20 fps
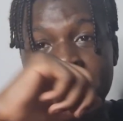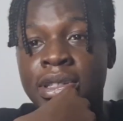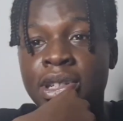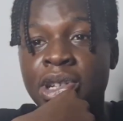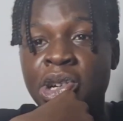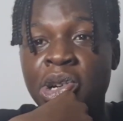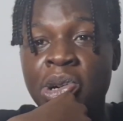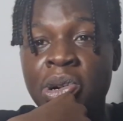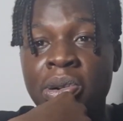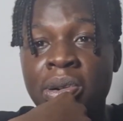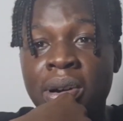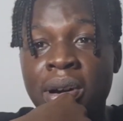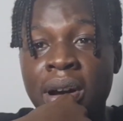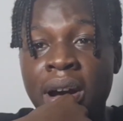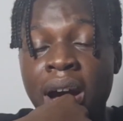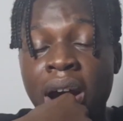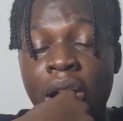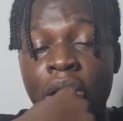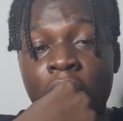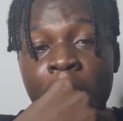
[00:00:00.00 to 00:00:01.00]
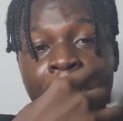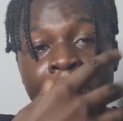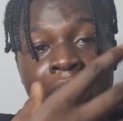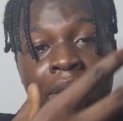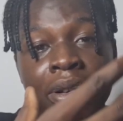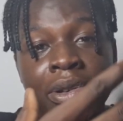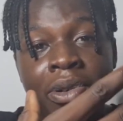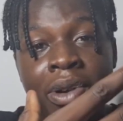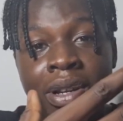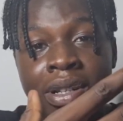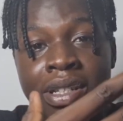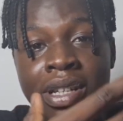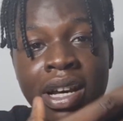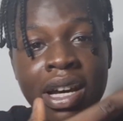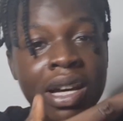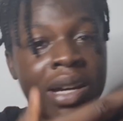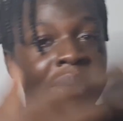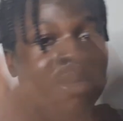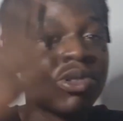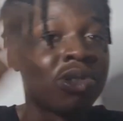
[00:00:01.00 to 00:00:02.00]
So I hope you had a great
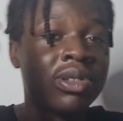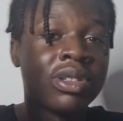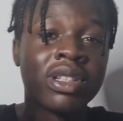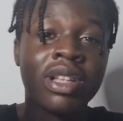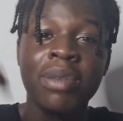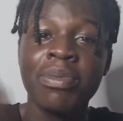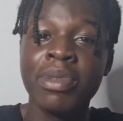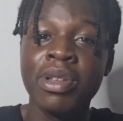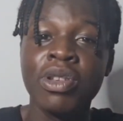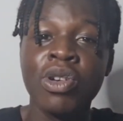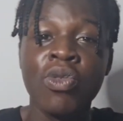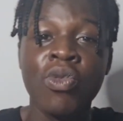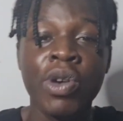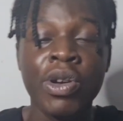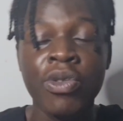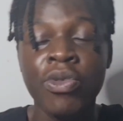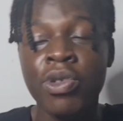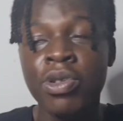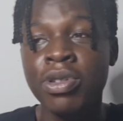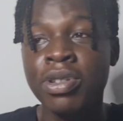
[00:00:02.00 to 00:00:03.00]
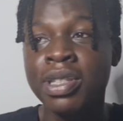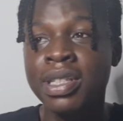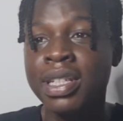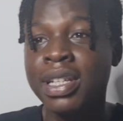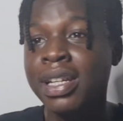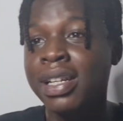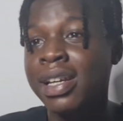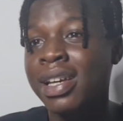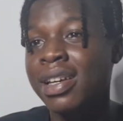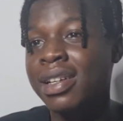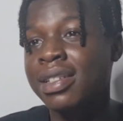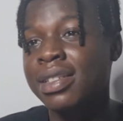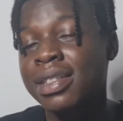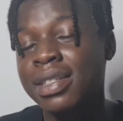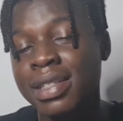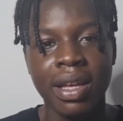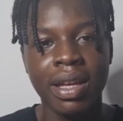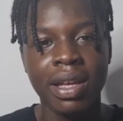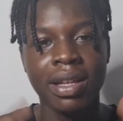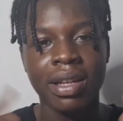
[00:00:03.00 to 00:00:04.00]
time. Just let me know what you want to see
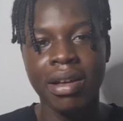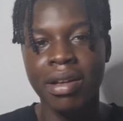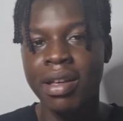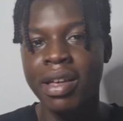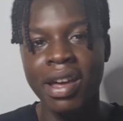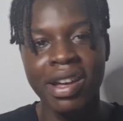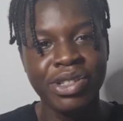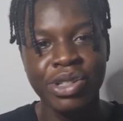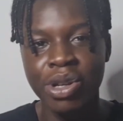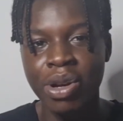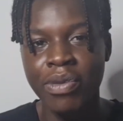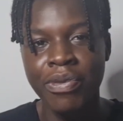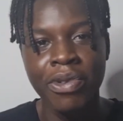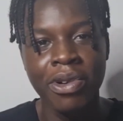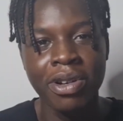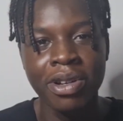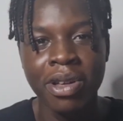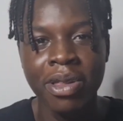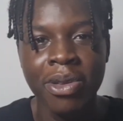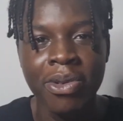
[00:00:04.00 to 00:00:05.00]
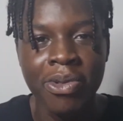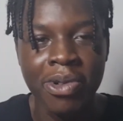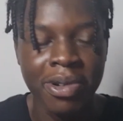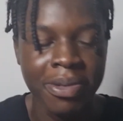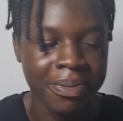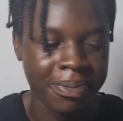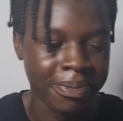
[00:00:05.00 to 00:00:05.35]
next, and I'll catch you up for another one.